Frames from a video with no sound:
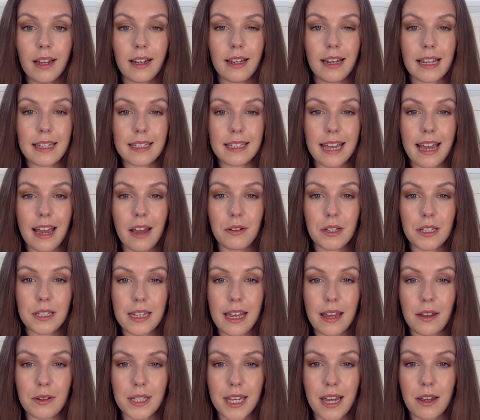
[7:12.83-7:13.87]
let's count the
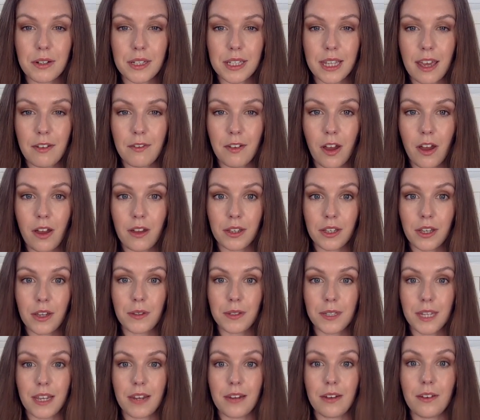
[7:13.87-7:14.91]
sounds out together
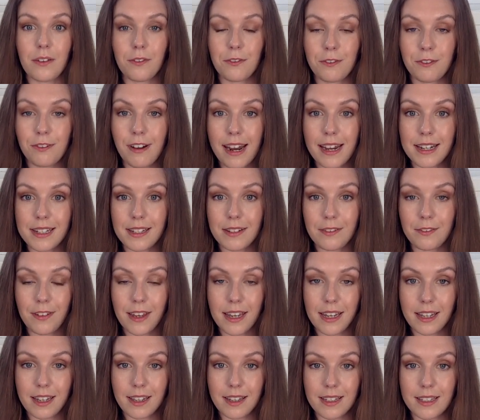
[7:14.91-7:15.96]
using thread
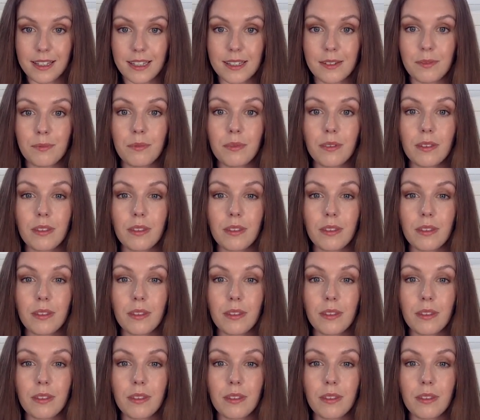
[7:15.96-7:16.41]
fingers.